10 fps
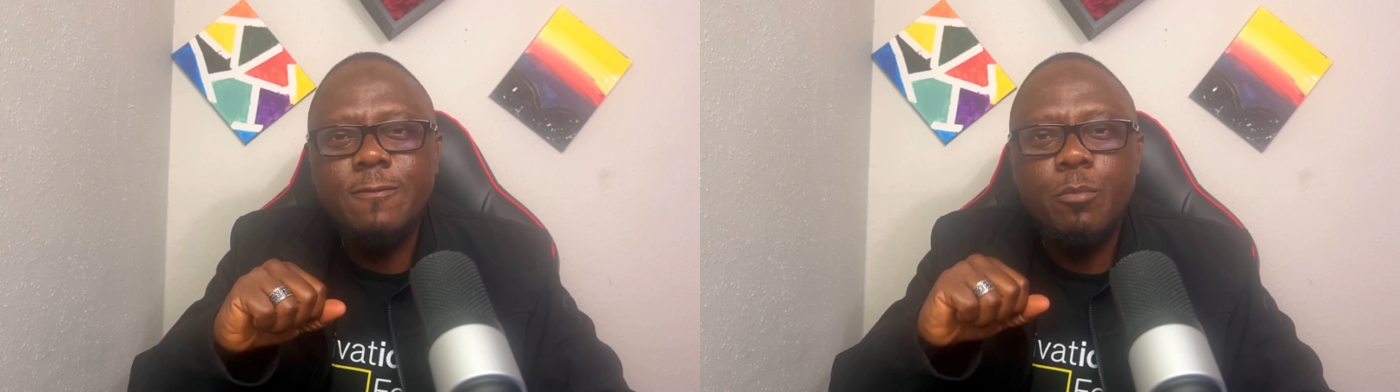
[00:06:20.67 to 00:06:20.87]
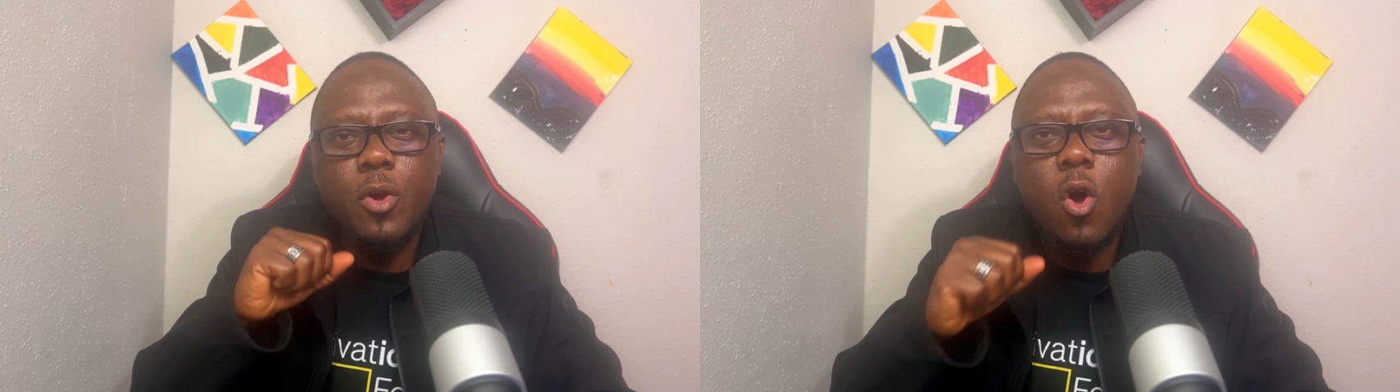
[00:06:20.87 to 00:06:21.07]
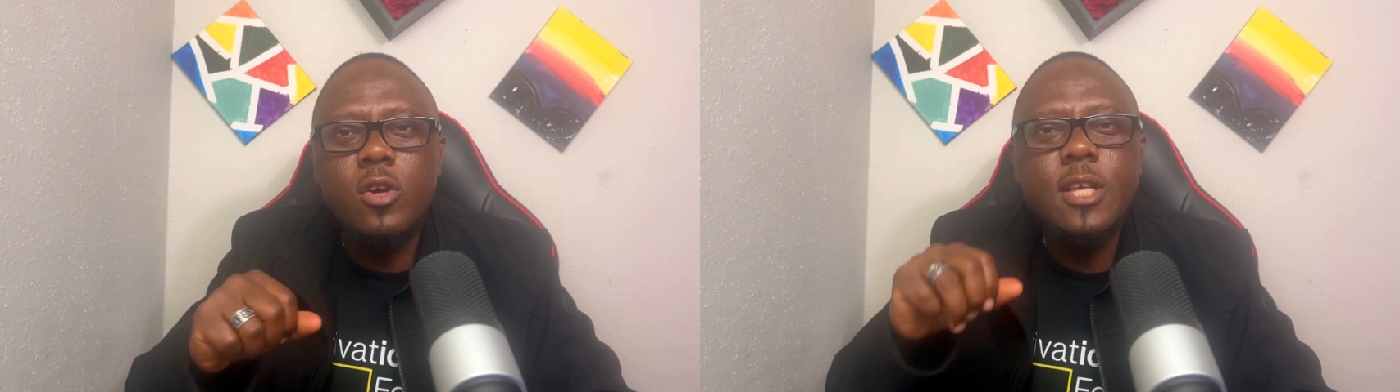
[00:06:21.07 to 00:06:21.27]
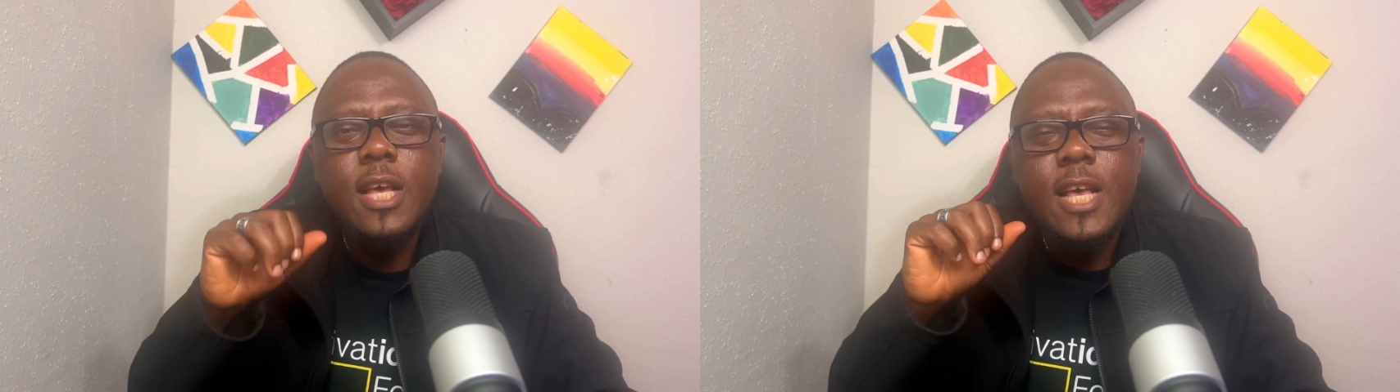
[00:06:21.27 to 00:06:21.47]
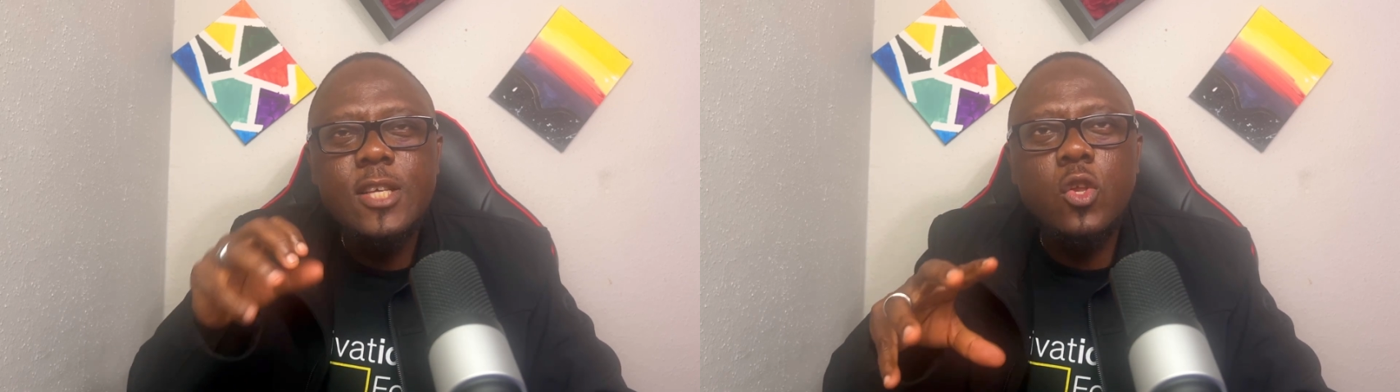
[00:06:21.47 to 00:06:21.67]
because
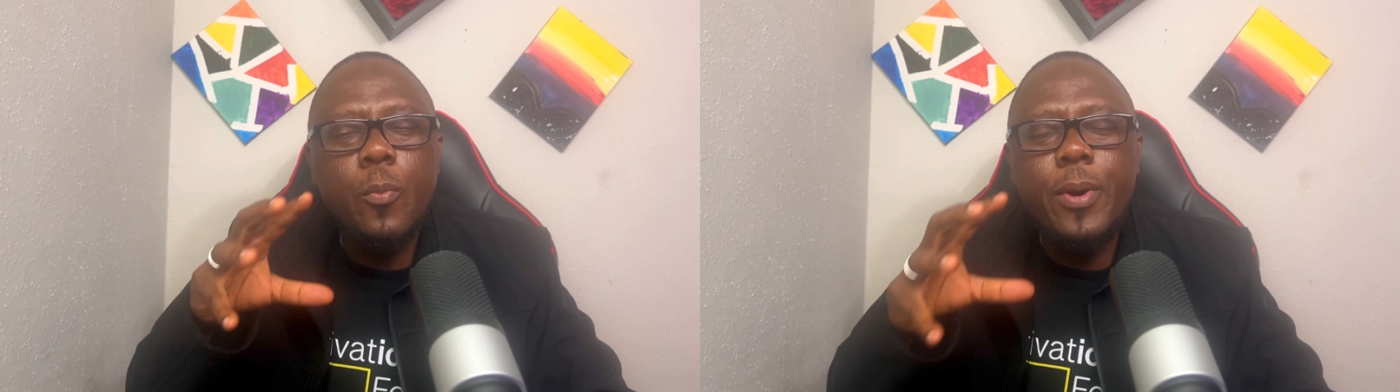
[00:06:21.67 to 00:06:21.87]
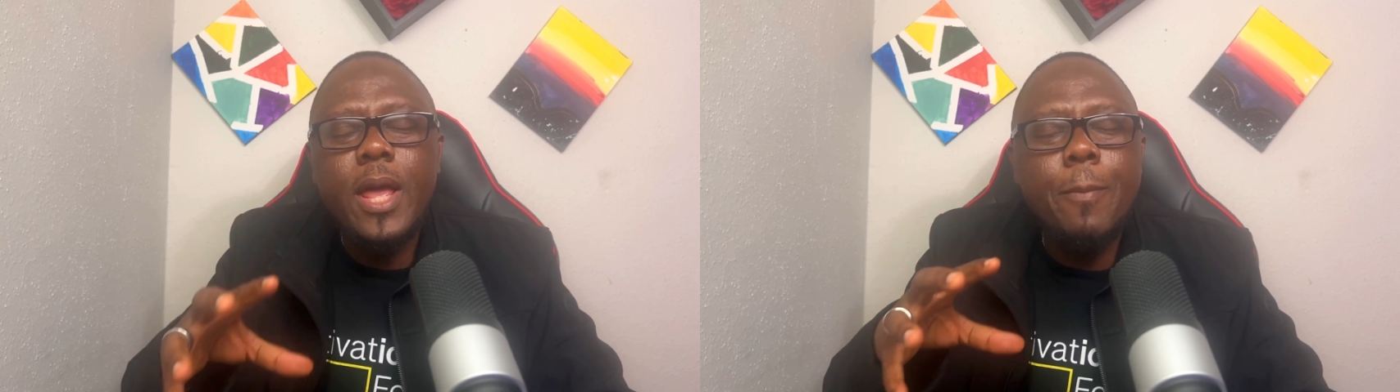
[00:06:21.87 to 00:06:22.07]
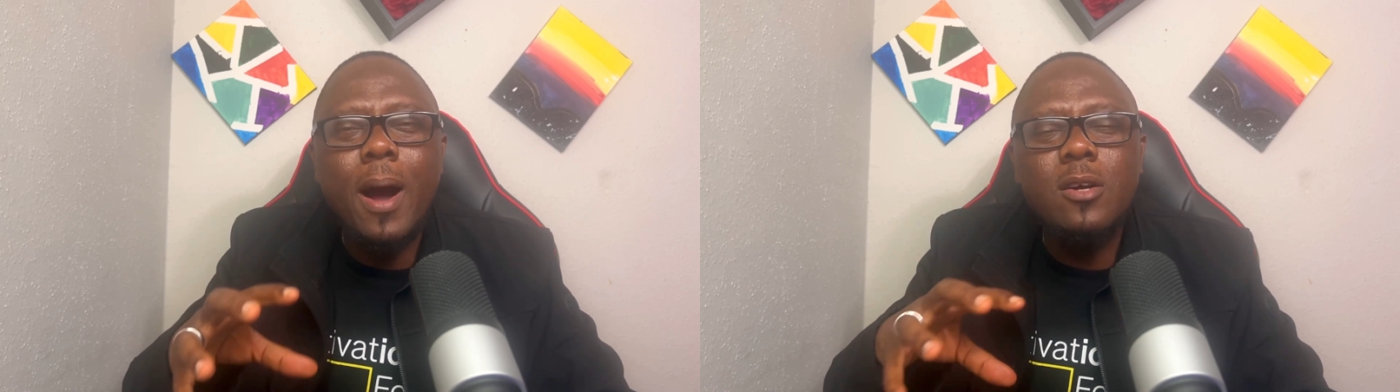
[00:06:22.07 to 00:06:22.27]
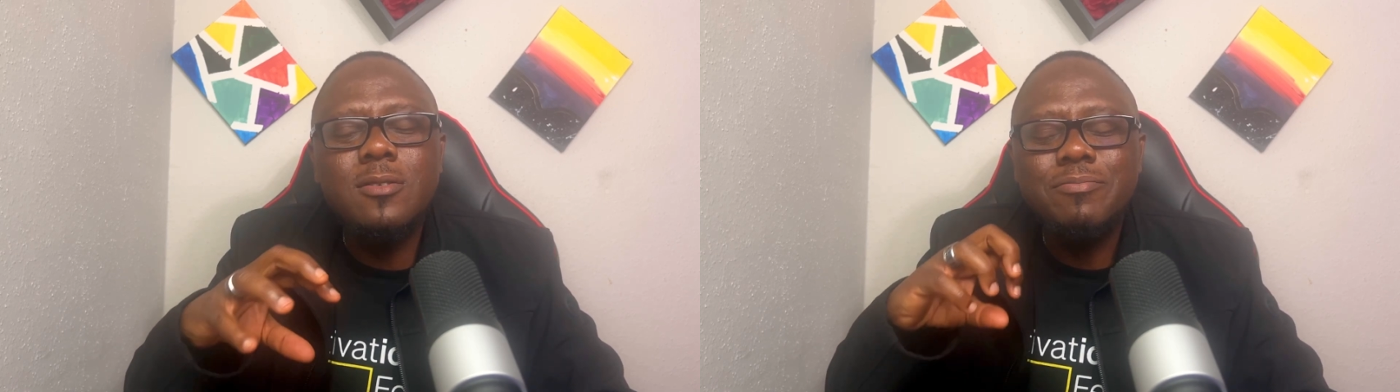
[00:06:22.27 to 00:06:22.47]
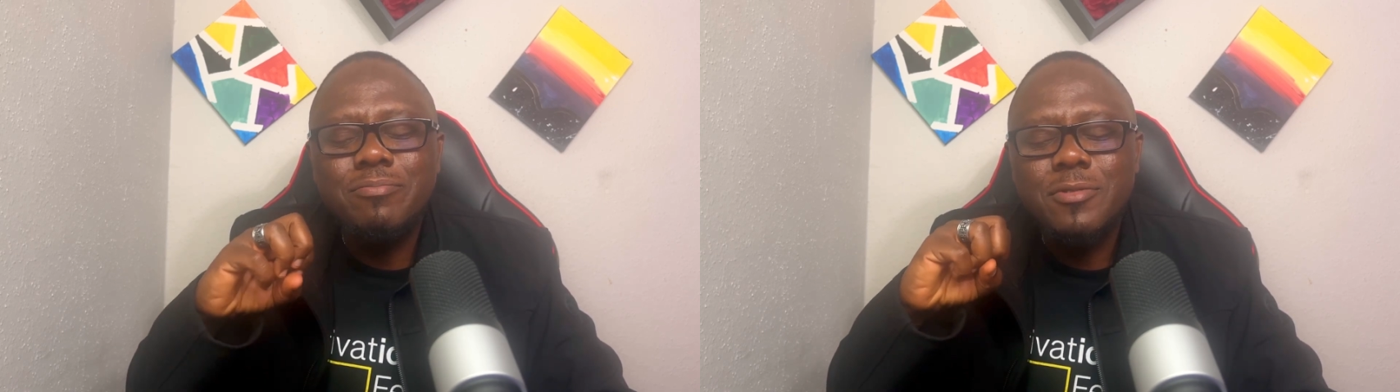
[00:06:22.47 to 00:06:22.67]
it's going to bring
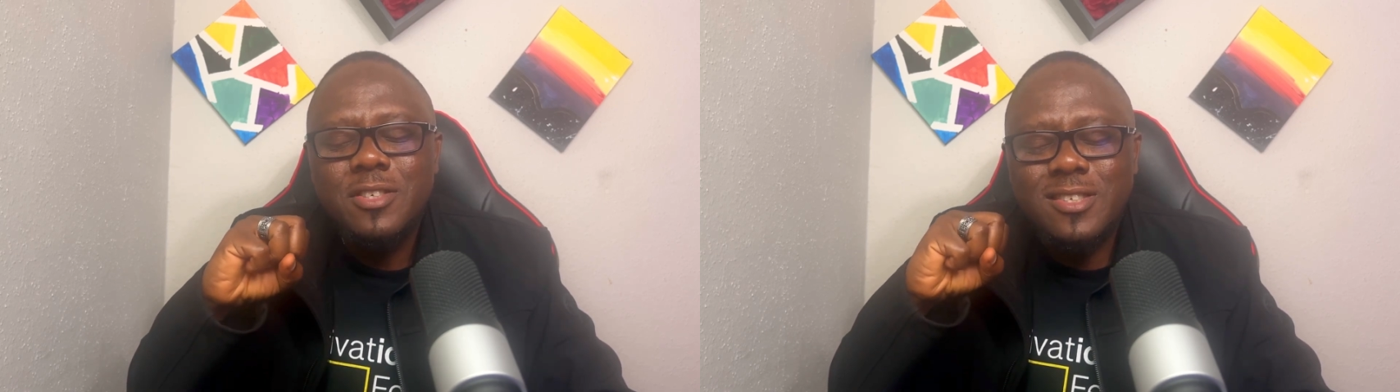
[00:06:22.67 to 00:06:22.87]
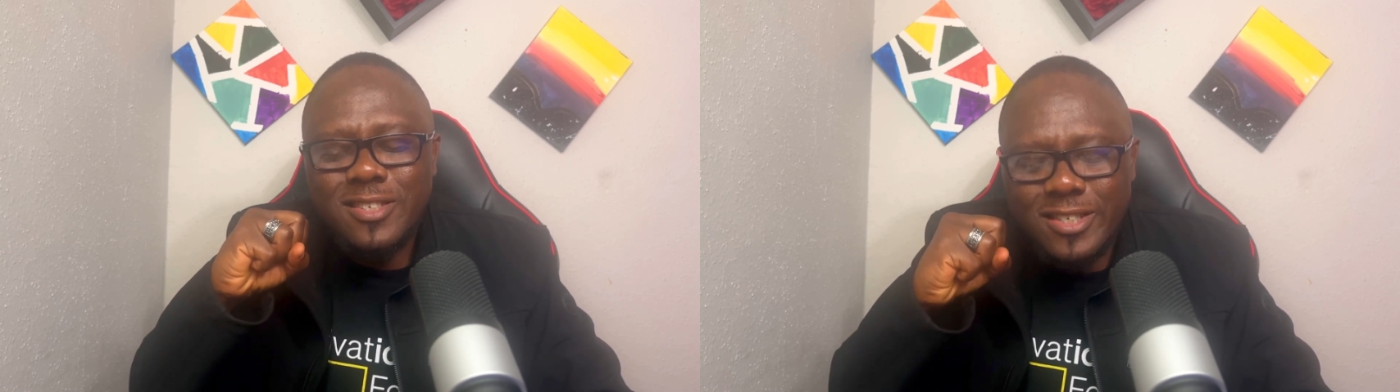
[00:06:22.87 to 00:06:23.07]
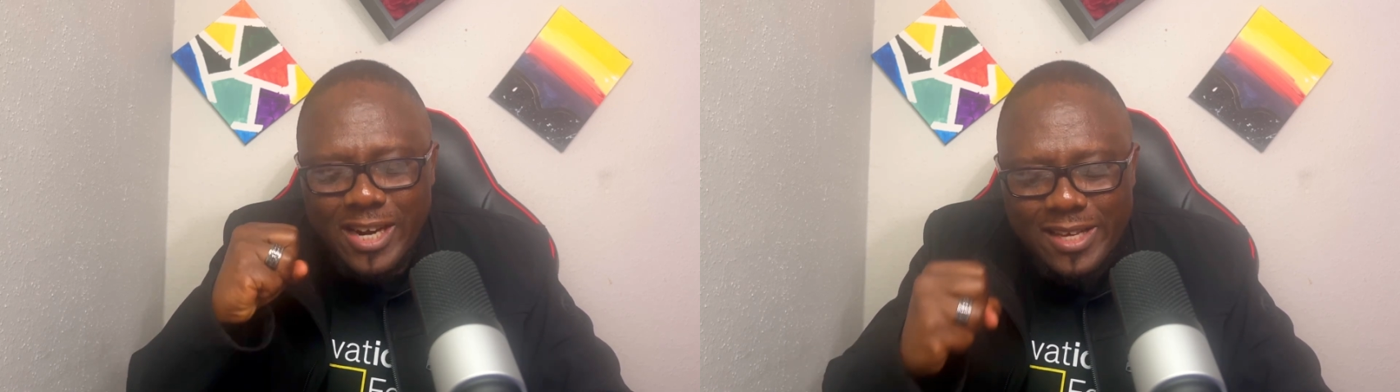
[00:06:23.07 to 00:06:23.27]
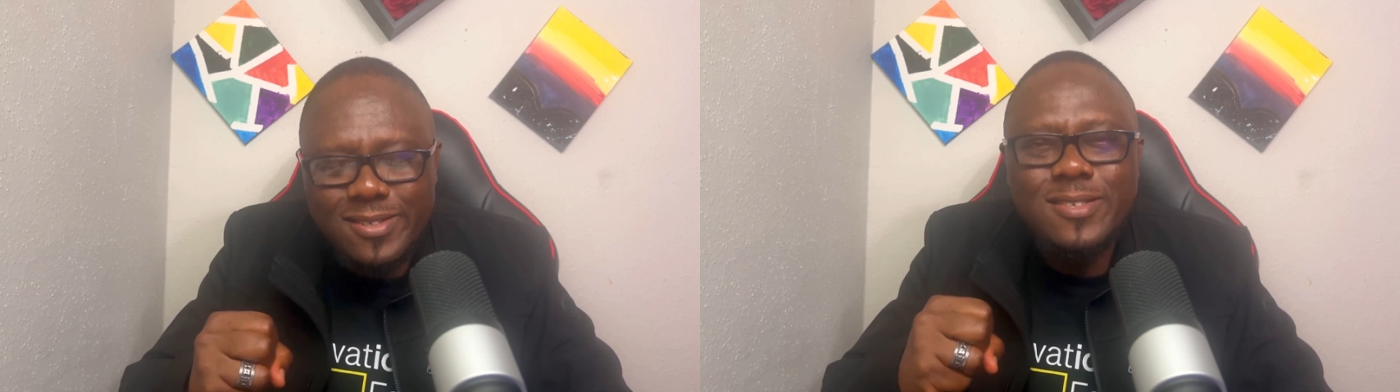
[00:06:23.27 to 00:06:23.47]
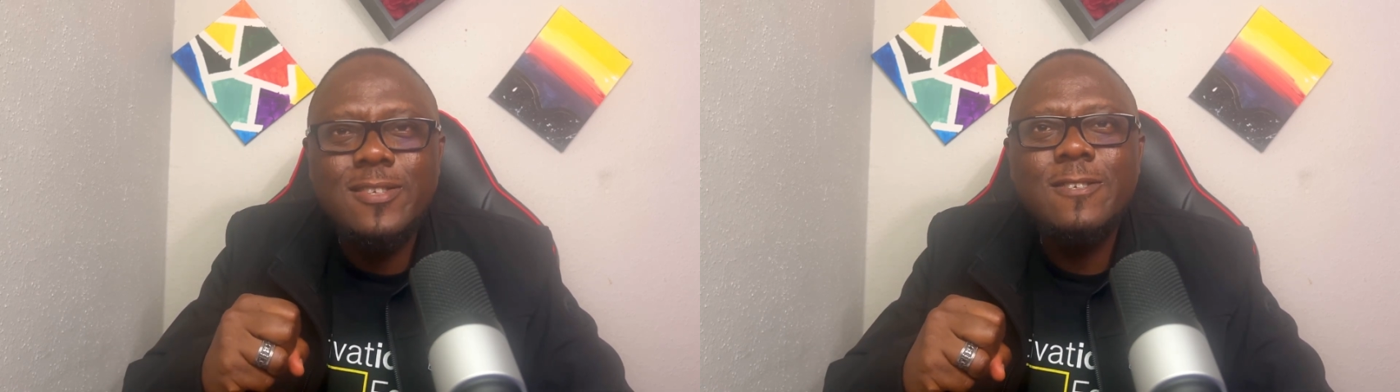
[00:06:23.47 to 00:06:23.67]
about
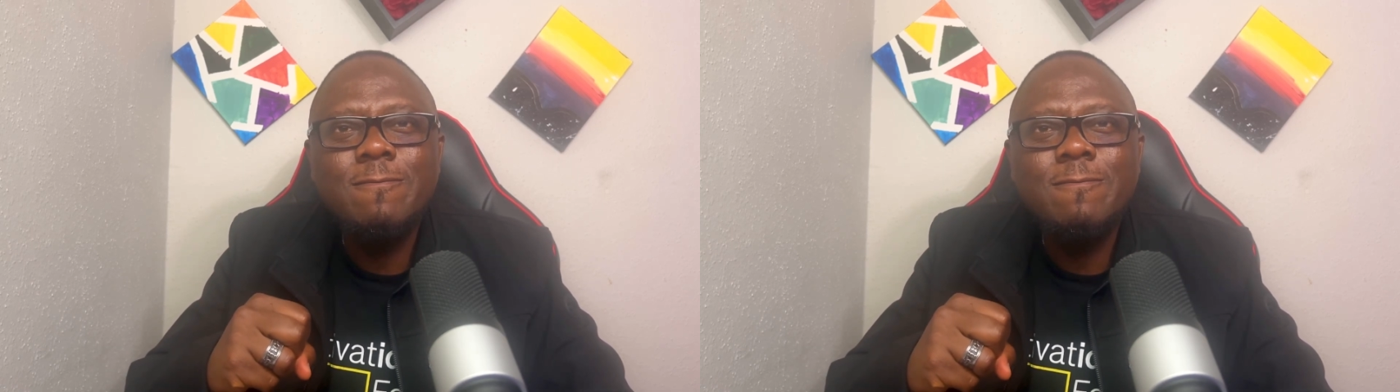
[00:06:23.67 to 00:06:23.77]
stress,